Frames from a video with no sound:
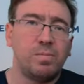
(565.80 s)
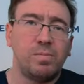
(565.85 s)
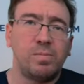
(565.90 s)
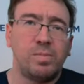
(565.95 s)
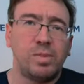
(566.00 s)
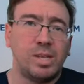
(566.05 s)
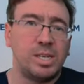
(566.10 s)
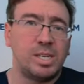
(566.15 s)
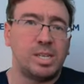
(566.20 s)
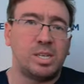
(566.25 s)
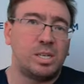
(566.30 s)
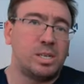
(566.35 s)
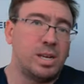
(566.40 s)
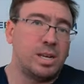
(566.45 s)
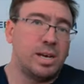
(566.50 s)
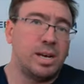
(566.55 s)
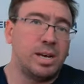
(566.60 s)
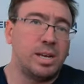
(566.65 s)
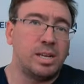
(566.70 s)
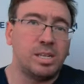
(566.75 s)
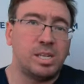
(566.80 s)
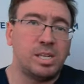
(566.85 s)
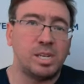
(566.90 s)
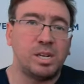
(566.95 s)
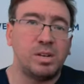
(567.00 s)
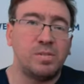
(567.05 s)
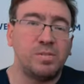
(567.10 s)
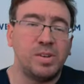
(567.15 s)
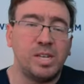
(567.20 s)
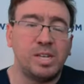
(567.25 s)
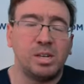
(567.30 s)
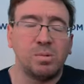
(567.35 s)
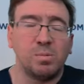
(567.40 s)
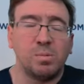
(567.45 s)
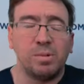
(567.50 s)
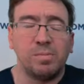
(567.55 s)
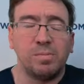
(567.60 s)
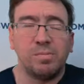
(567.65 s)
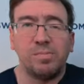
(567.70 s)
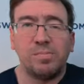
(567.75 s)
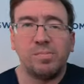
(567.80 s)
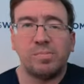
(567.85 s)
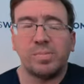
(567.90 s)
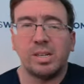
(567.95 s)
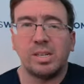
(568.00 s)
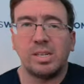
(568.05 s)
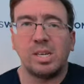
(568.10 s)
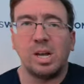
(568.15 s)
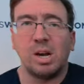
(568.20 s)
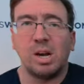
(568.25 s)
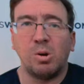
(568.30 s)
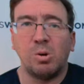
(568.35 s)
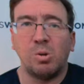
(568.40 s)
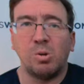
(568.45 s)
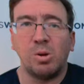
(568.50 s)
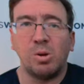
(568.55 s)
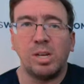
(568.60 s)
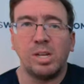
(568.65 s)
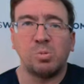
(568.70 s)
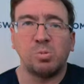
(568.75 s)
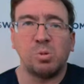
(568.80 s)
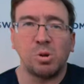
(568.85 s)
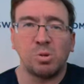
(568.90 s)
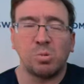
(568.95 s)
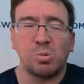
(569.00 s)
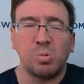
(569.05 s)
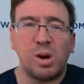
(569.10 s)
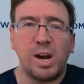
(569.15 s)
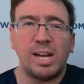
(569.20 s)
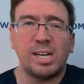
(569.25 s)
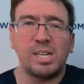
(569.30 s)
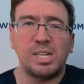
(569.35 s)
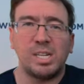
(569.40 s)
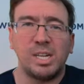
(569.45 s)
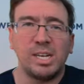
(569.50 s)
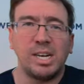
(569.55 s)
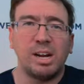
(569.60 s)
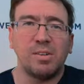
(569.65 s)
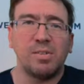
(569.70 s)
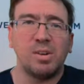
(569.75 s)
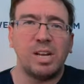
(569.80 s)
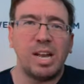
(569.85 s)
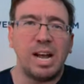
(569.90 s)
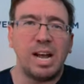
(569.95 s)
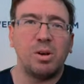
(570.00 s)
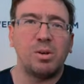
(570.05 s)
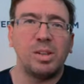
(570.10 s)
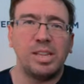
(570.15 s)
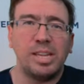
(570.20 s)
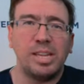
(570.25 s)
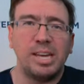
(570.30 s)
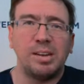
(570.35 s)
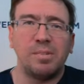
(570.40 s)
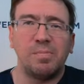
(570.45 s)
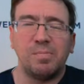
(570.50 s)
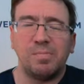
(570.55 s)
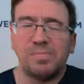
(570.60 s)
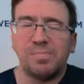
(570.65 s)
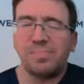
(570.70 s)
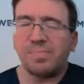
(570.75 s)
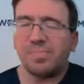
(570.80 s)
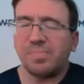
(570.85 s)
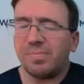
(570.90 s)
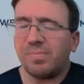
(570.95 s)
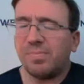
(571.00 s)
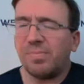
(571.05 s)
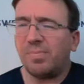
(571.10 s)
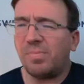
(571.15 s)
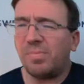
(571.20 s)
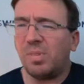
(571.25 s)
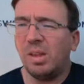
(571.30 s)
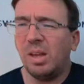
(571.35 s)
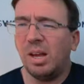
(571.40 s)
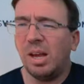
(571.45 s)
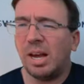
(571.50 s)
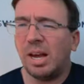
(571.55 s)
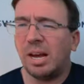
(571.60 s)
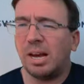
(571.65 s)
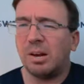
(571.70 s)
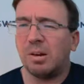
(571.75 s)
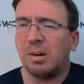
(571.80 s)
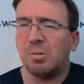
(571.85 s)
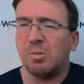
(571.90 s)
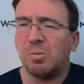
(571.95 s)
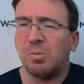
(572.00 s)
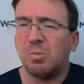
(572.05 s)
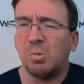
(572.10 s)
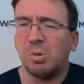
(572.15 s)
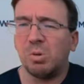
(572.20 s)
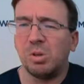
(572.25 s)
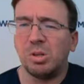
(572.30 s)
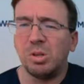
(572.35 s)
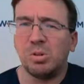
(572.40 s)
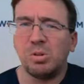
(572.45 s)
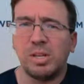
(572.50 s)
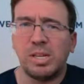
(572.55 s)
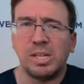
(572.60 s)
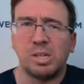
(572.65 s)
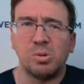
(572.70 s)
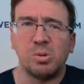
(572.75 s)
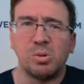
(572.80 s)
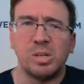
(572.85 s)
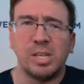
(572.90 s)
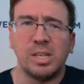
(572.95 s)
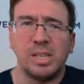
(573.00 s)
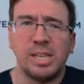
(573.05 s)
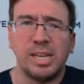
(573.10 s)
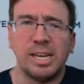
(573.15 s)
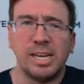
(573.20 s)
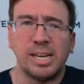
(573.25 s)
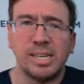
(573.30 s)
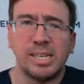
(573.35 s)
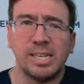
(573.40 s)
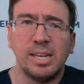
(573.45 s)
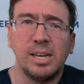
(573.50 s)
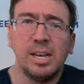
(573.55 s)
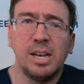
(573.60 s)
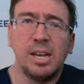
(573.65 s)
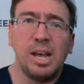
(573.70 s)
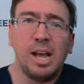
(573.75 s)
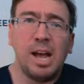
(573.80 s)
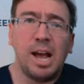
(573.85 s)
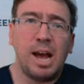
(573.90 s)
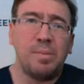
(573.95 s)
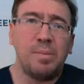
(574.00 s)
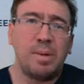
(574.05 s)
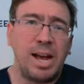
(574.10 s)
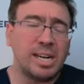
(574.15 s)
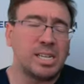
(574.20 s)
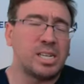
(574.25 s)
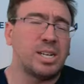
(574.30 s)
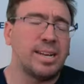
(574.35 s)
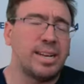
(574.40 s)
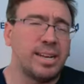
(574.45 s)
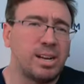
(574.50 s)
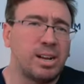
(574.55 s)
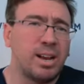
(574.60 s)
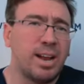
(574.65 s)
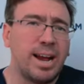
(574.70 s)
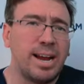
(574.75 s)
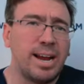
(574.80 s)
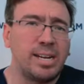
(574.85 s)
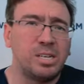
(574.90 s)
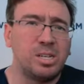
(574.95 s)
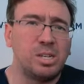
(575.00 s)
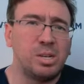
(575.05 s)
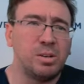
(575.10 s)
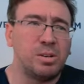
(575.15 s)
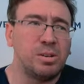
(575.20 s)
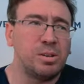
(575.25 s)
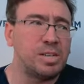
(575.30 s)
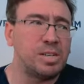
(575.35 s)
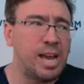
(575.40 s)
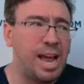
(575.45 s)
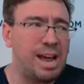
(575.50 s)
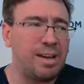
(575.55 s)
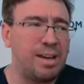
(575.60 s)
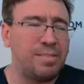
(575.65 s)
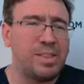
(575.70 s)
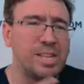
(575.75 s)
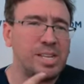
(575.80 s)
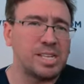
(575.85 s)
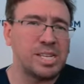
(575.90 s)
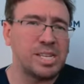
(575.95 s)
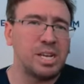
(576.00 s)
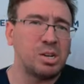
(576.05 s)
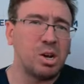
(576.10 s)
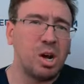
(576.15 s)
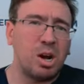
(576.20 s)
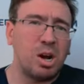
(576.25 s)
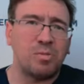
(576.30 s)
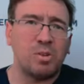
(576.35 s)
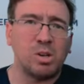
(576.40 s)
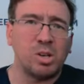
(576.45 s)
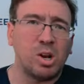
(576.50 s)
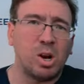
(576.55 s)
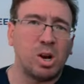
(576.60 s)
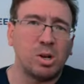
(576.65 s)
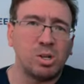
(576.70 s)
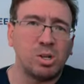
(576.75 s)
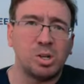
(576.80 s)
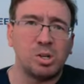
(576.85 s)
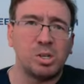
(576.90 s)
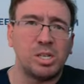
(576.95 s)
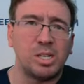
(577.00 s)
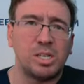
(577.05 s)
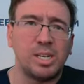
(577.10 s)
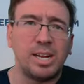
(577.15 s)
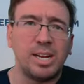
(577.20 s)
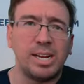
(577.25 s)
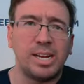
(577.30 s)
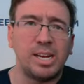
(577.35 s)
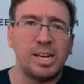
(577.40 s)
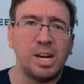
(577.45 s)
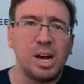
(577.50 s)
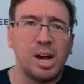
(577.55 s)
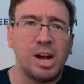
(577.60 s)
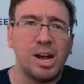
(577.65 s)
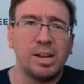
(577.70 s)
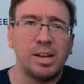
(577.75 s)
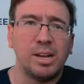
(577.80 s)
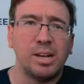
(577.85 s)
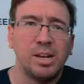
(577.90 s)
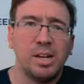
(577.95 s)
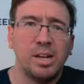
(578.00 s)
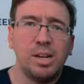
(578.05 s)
this is a convenient one. So it's worth watching. Every now and then we'll do these sorts of things. I'm actually inclined to have this kick off a larger study on